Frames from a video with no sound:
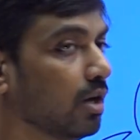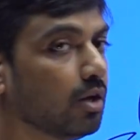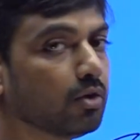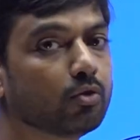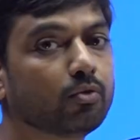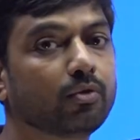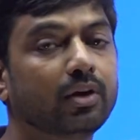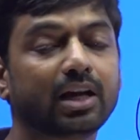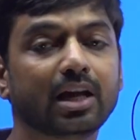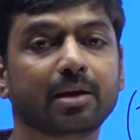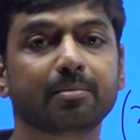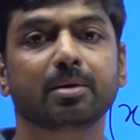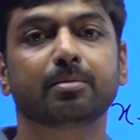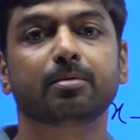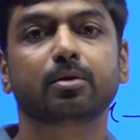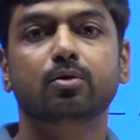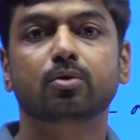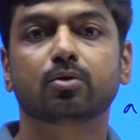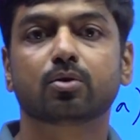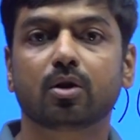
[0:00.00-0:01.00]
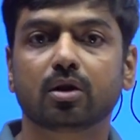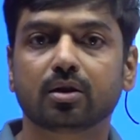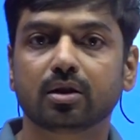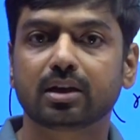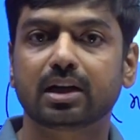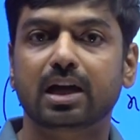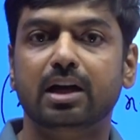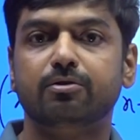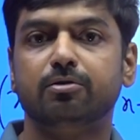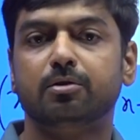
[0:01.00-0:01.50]
So when I'm able to draw the
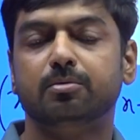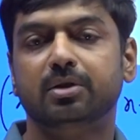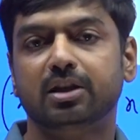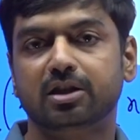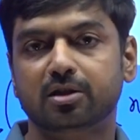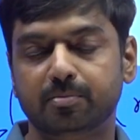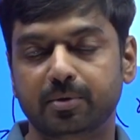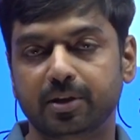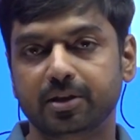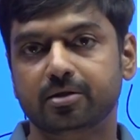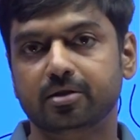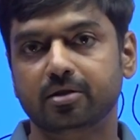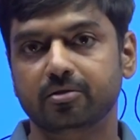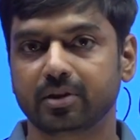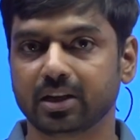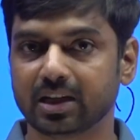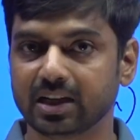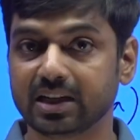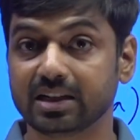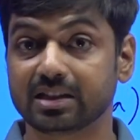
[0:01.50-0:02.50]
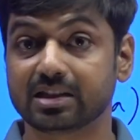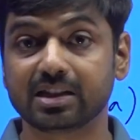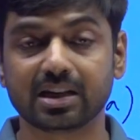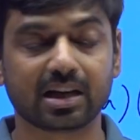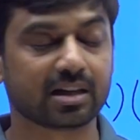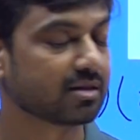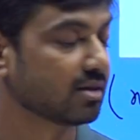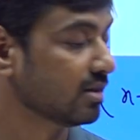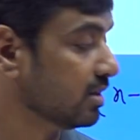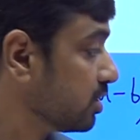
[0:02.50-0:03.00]
graph of the expression, we can easily
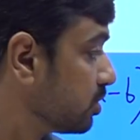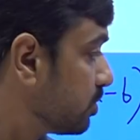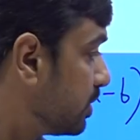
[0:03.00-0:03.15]
answer this